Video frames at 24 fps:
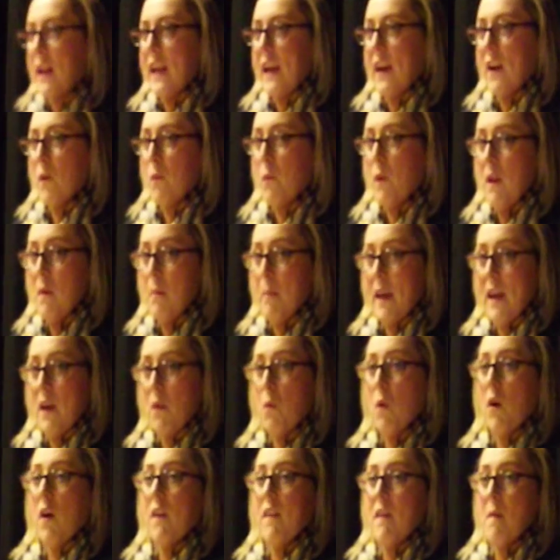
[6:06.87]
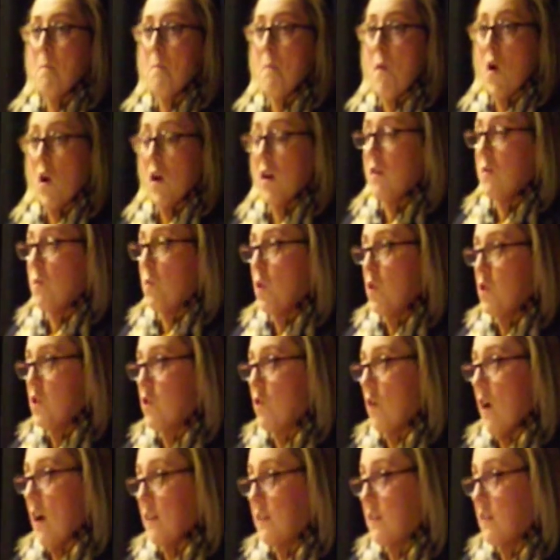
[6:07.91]
here will be aware that Martin was
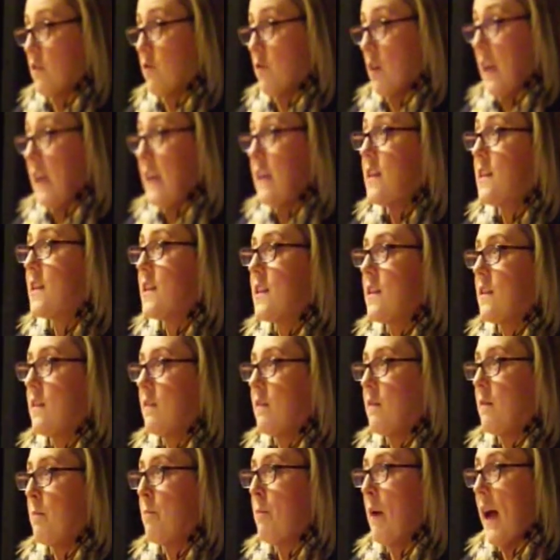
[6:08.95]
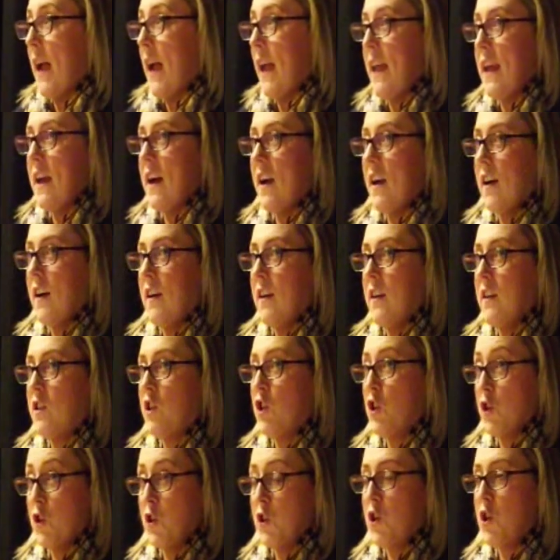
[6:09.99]
granted release by a
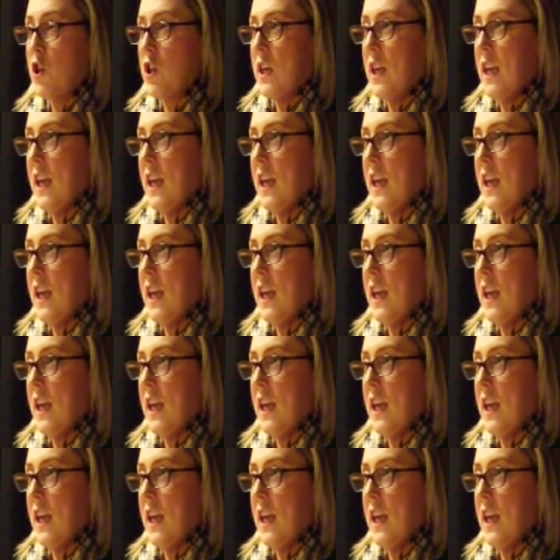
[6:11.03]
judge